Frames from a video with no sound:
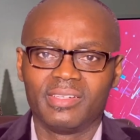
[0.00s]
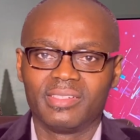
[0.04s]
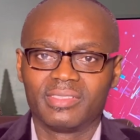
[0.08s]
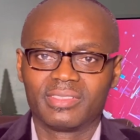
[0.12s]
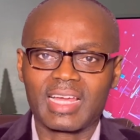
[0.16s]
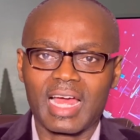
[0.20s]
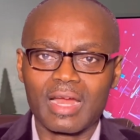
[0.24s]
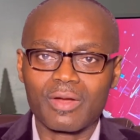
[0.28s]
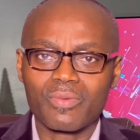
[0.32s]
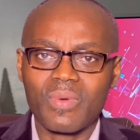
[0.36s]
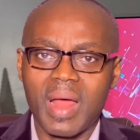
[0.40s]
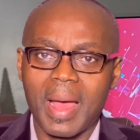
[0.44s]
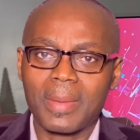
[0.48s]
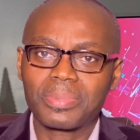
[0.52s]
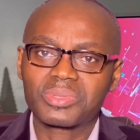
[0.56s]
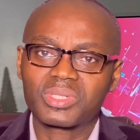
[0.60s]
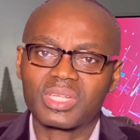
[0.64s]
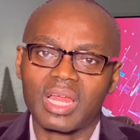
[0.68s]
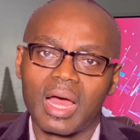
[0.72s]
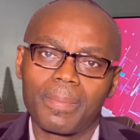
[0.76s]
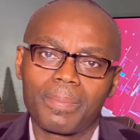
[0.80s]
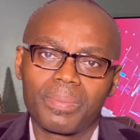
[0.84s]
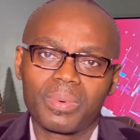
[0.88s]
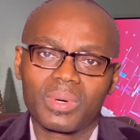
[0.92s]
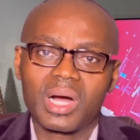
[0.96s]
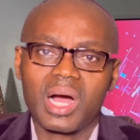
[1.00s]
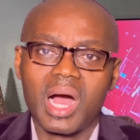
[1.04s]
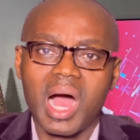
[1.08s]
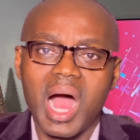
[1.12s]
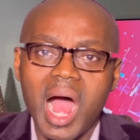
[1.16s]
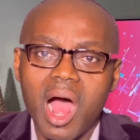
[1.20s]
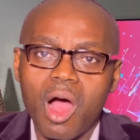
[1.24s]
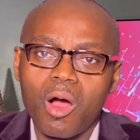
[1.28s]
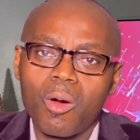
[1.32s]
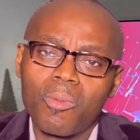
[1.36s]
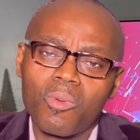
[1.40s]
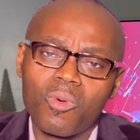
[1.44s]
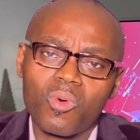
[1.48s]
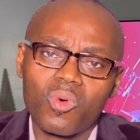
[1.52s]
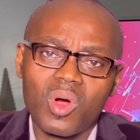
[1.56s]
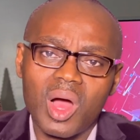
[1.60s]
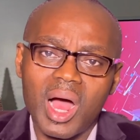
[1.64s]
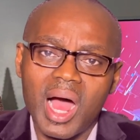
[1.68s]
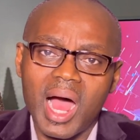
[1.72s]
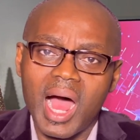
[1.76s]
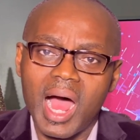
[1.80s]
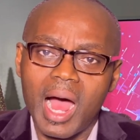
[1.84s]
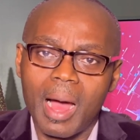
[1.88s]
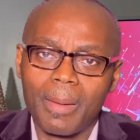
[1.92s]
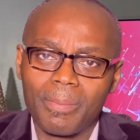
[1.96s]
That wraps up
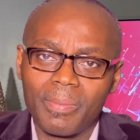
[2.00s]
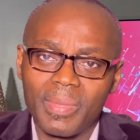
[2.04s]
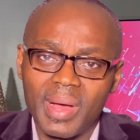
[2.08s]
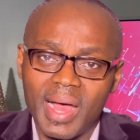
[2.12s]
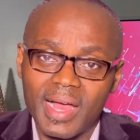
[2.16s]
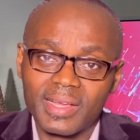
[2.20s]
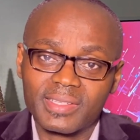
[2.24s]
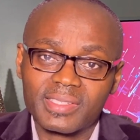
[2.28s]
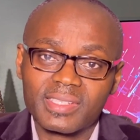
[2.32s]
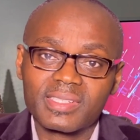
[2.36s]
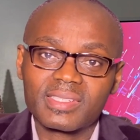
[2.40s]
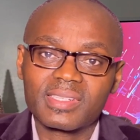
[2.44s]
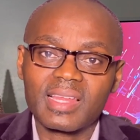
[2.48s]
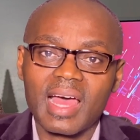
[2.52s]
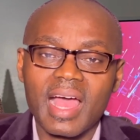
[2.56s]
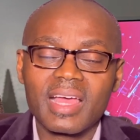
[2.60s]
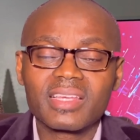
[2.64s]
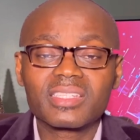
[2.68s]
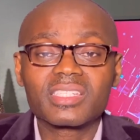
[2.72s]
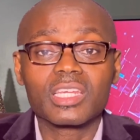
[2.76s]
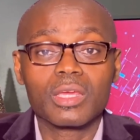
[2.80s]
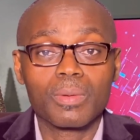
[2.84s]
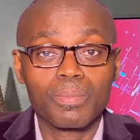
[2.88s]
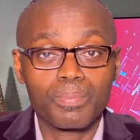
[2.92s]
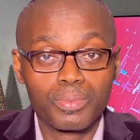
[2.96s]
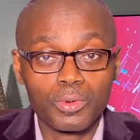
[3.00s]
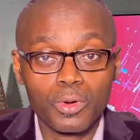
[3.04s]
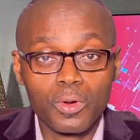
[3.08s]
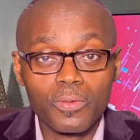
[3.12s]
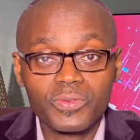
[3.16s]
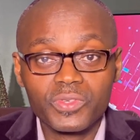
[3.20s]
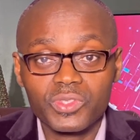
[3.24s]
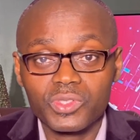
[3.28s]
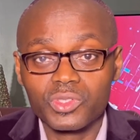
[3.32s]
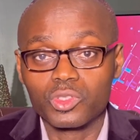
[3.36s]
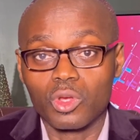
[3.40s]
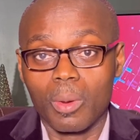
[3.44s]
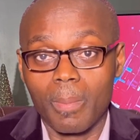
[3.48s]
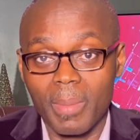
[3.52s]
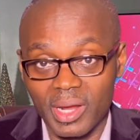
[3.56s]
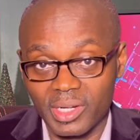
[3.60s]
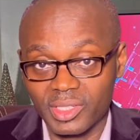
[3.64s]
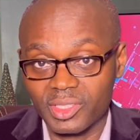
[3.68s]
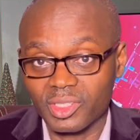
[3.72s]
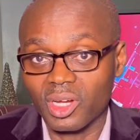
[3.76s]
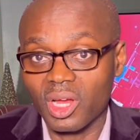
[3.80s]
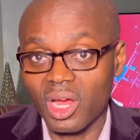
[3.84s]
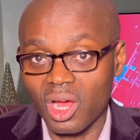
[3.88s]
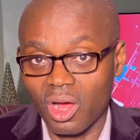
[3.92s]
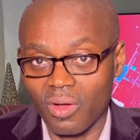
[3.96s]
how exercise improves your
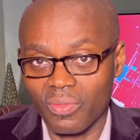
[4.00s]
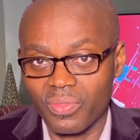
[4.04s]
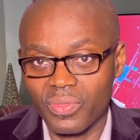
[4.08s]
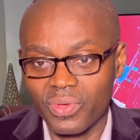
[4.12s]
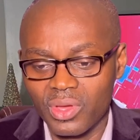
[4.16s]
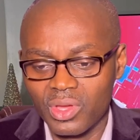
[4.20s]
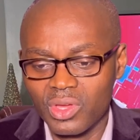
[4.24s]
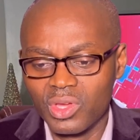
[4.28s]
mental health.